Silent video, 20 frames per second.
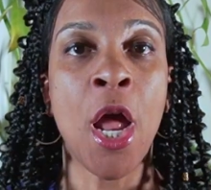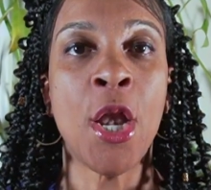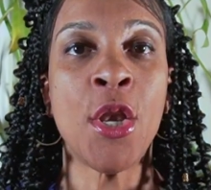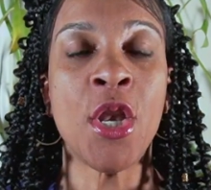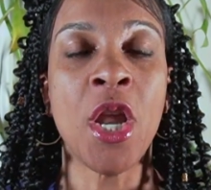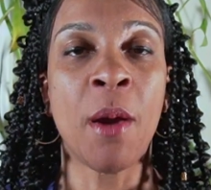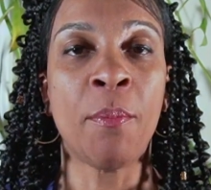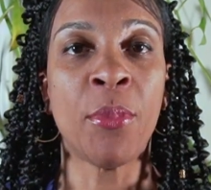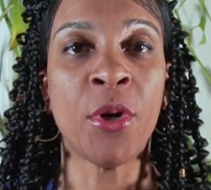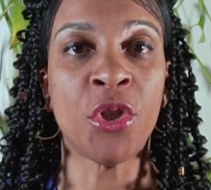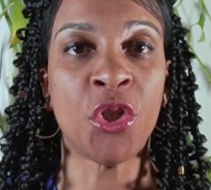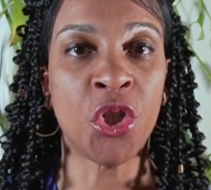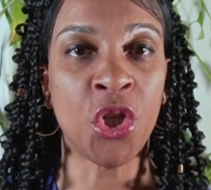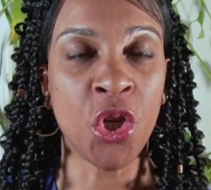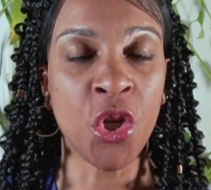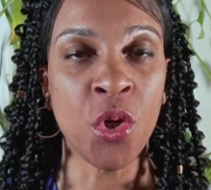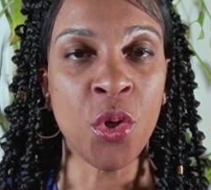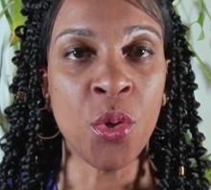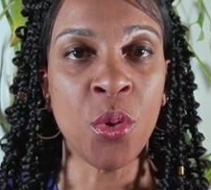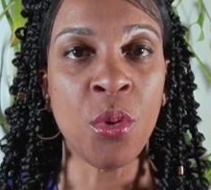
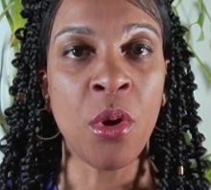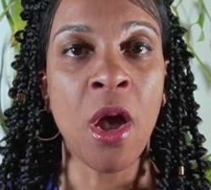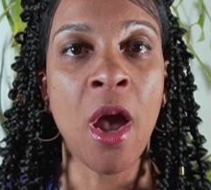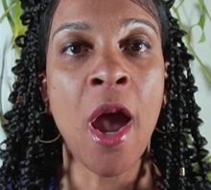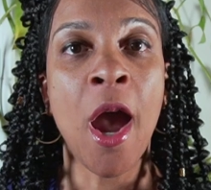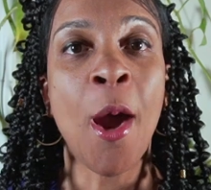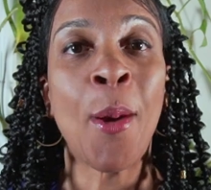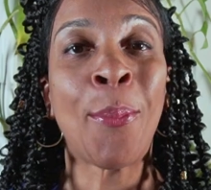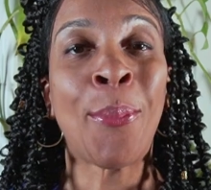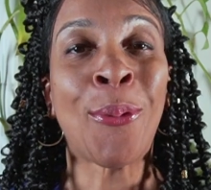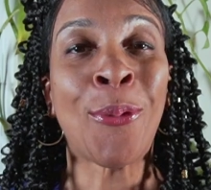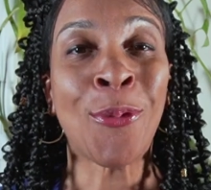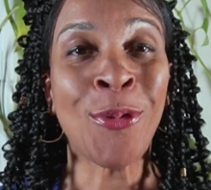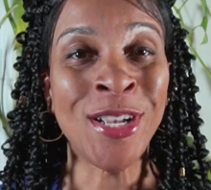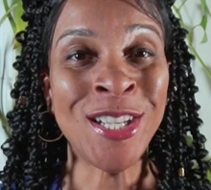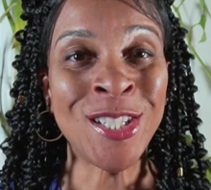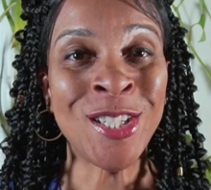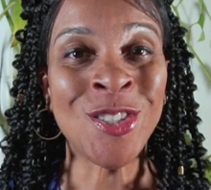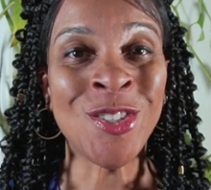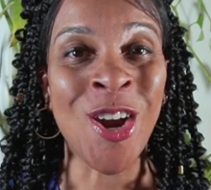#2,
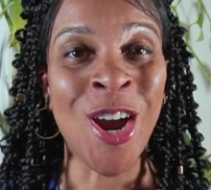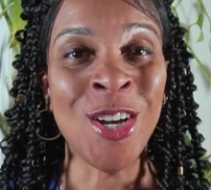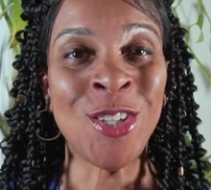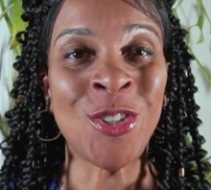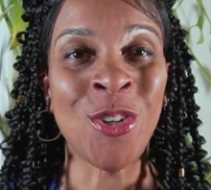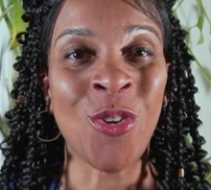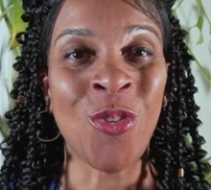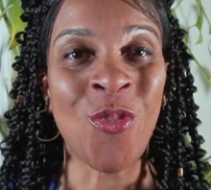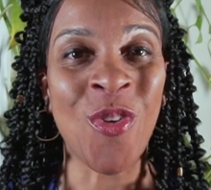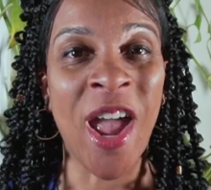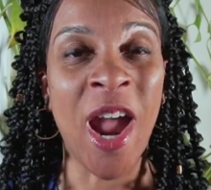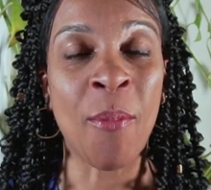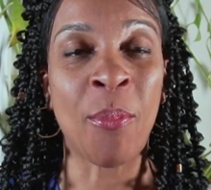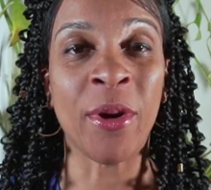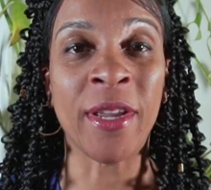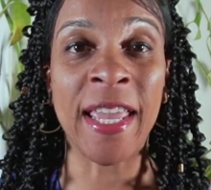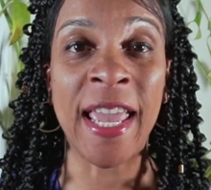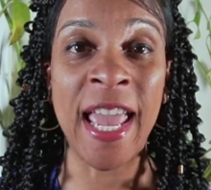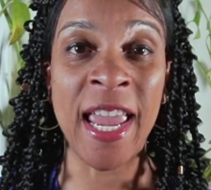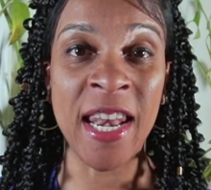pre-starch your
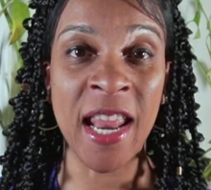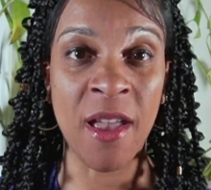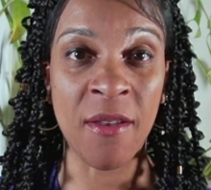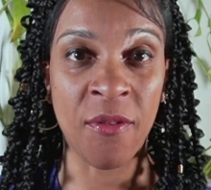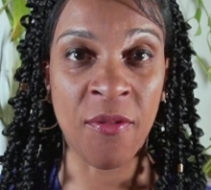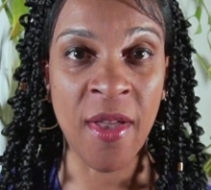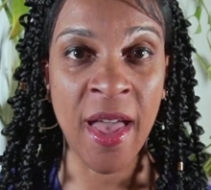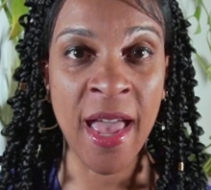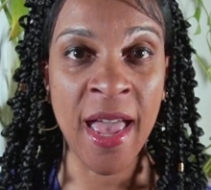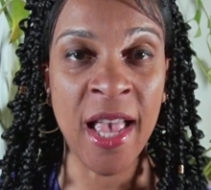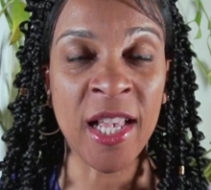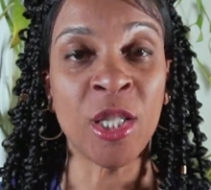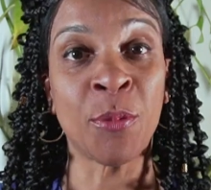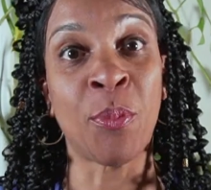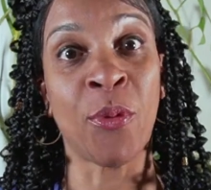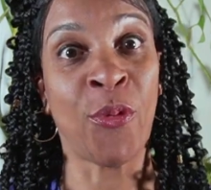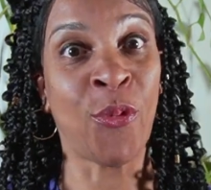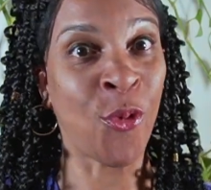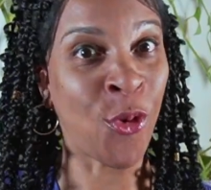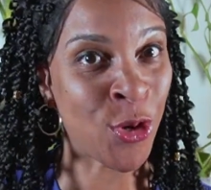fabric in advance
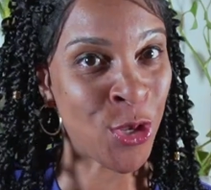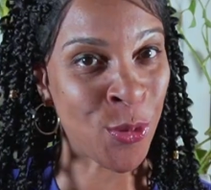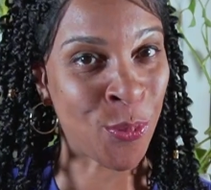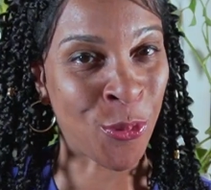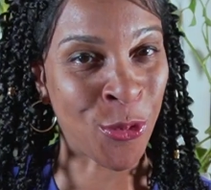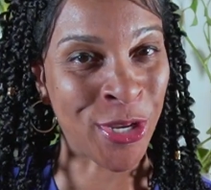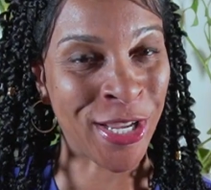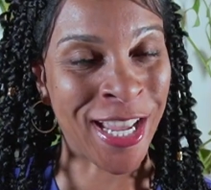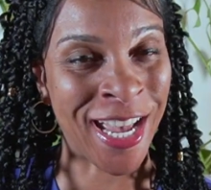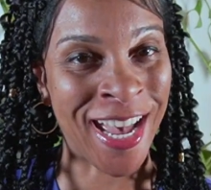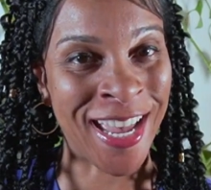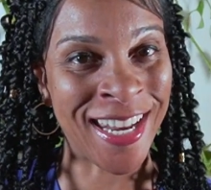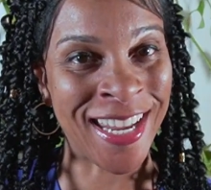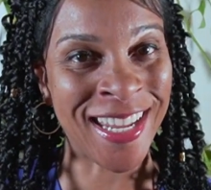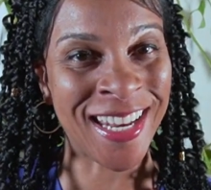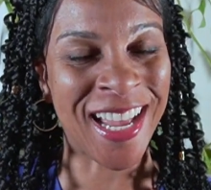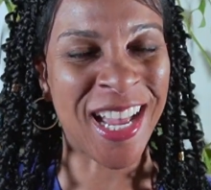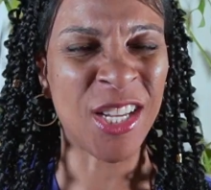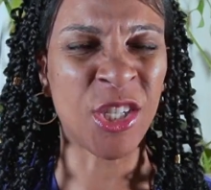before you pre-cut it.